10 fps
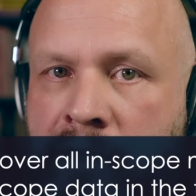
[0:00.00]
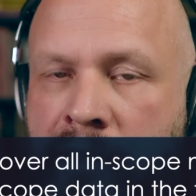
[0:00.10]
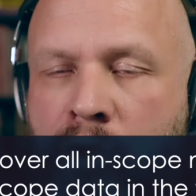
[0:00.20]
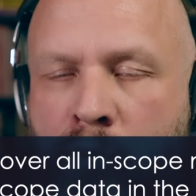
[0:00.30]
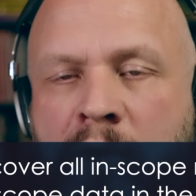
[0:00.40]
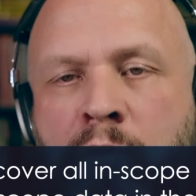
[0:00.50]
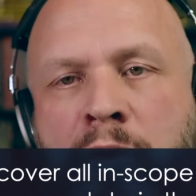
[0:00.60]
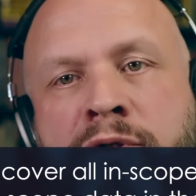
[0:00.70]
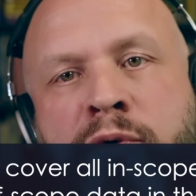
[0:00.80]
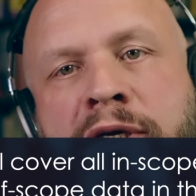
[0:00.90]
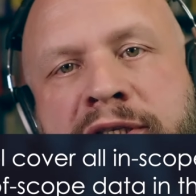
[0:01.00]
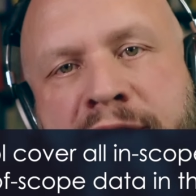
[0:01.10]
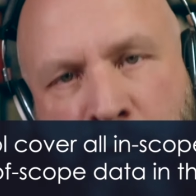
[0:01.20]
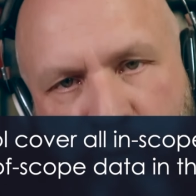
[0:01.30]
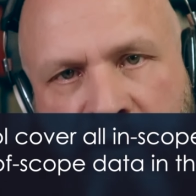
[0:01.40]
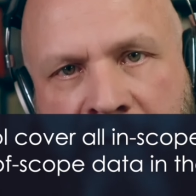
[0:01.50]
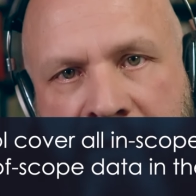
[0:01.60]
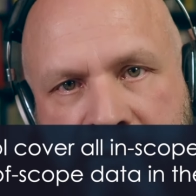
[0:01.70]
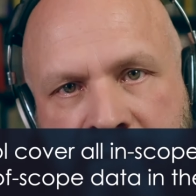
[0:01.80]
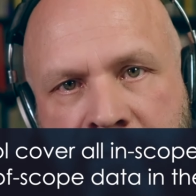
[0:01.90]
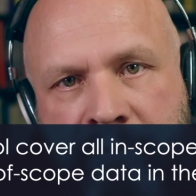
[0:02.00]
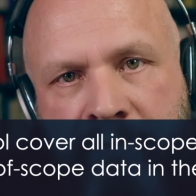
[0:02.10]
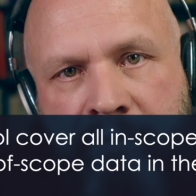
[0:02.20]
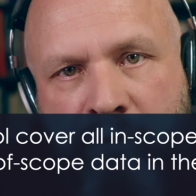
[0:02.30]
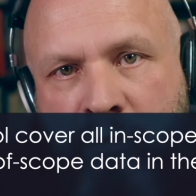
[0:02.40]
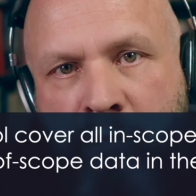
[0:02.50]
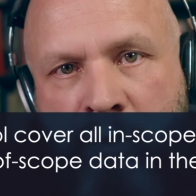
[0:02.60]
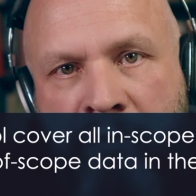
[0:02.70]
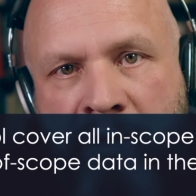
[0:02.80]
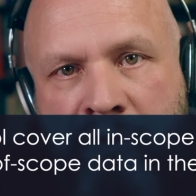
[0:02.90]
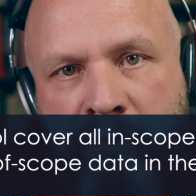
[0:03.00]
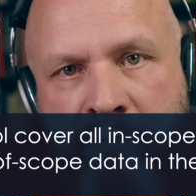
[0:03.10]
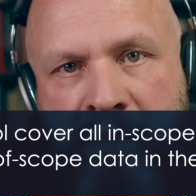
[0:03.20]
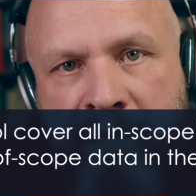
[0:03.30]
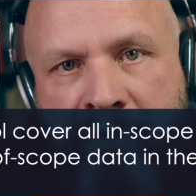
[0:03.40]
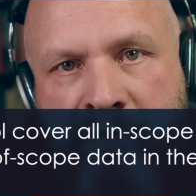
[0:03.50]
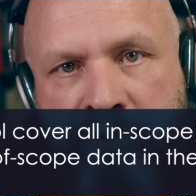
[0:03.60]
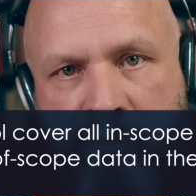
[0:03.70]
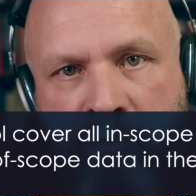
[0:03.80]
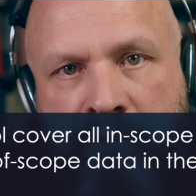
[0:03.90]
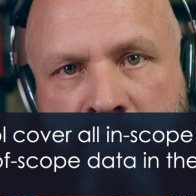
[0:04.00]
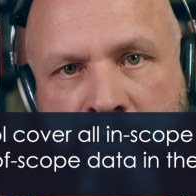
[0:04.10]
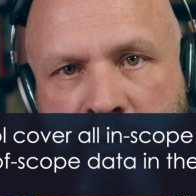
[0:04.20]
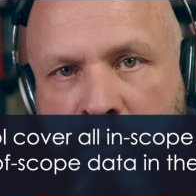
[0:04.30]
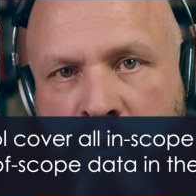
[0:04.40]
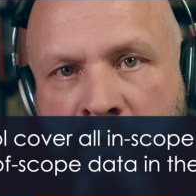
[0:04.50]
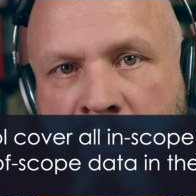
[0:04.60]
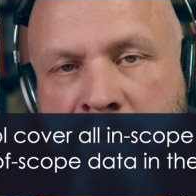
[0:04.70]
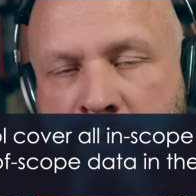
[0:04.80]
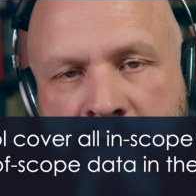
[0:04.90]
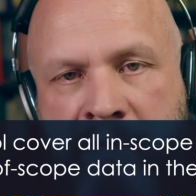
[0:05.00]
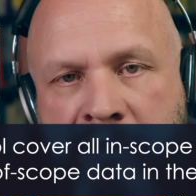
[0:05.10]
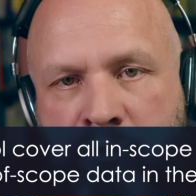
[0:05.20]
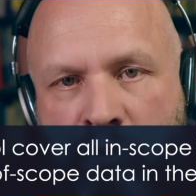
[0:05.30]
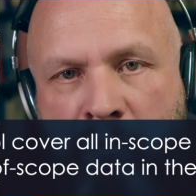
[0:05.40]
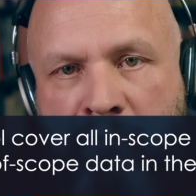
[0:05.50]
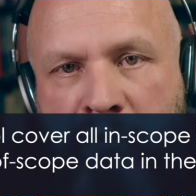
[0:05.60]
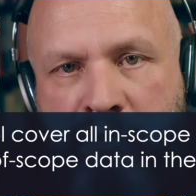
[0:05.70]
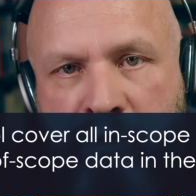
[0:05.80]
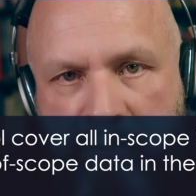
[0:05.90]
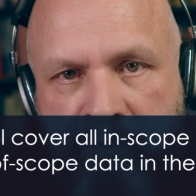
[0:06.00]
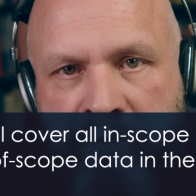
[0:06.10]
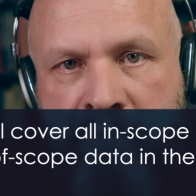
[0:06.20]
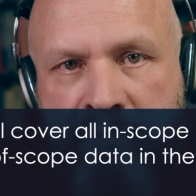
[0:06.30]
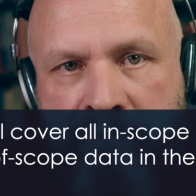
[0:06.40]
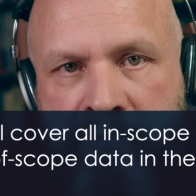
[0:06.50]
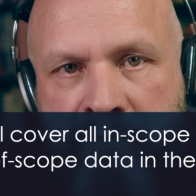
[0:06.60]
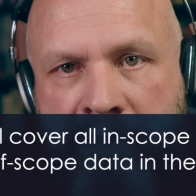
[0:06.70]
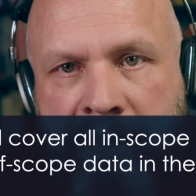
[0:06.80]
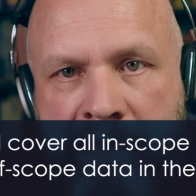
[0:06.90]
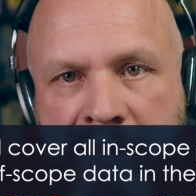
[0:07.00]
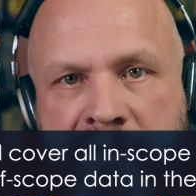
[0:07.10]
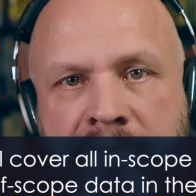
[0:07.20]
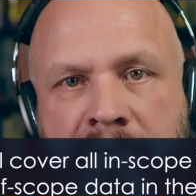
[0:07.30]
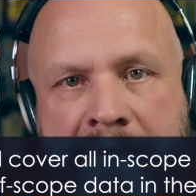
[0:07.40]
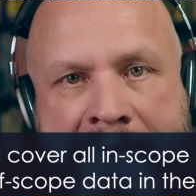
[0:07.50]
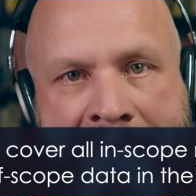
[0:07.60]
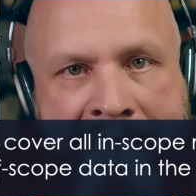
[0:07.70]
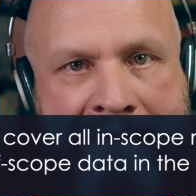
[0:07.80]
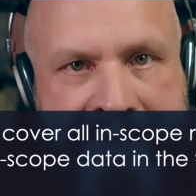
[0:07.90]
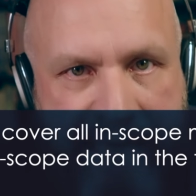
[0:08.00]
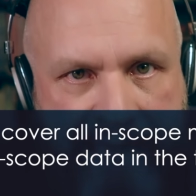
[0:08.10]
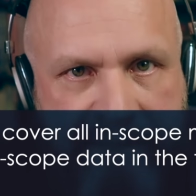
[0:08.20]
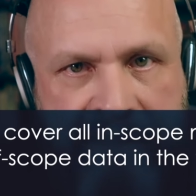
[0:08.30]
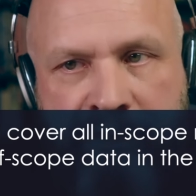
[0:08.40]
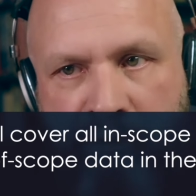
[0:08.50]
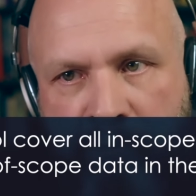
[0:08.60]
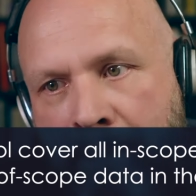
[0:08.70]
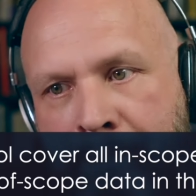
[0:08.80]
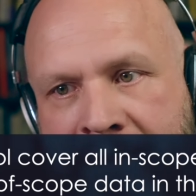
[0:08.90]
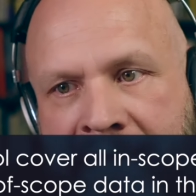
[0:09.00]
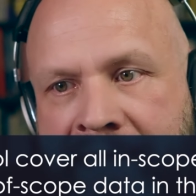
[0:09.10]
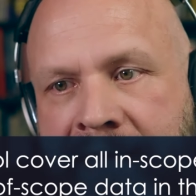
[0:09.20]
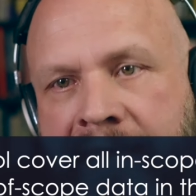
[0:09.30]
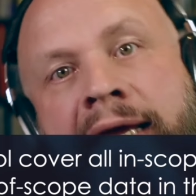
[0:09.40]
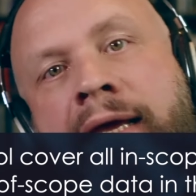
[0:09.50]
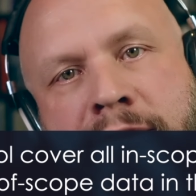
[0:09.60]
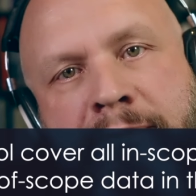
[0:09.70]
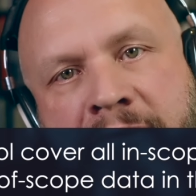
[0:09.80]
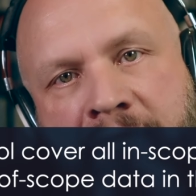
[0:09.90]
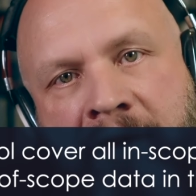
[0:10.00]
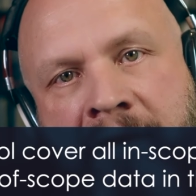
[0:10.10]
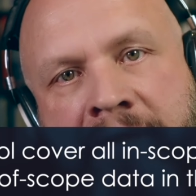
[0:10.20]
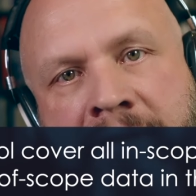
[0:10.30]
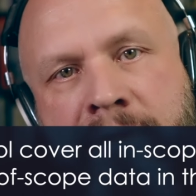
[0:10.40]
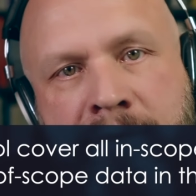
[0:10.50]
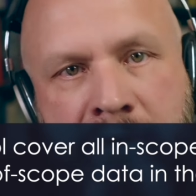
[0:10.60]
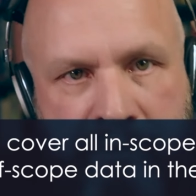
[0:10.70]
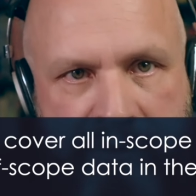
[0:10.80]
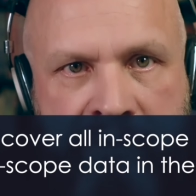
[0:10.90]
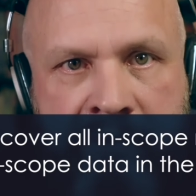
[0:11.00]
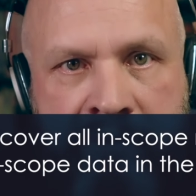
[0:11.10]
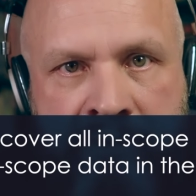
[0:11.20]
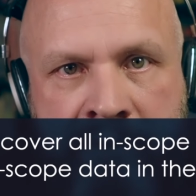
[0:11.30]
You will want to exclude that. You don't want that to be in the tool. You don't want it to be in the scope of your script, at least in that data that you are planning to provide to the auditors.